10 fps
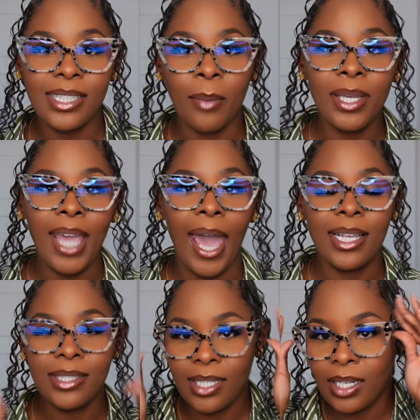Let me get
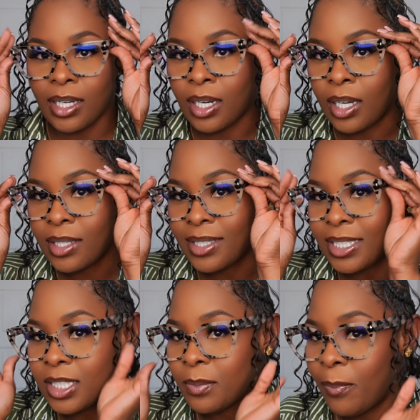into
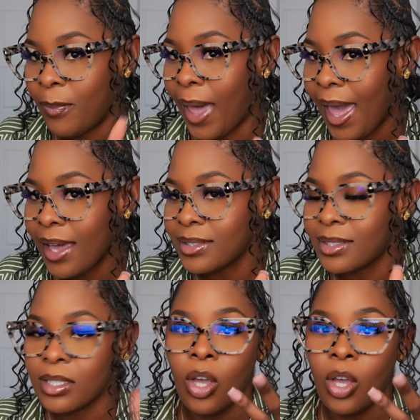these specs.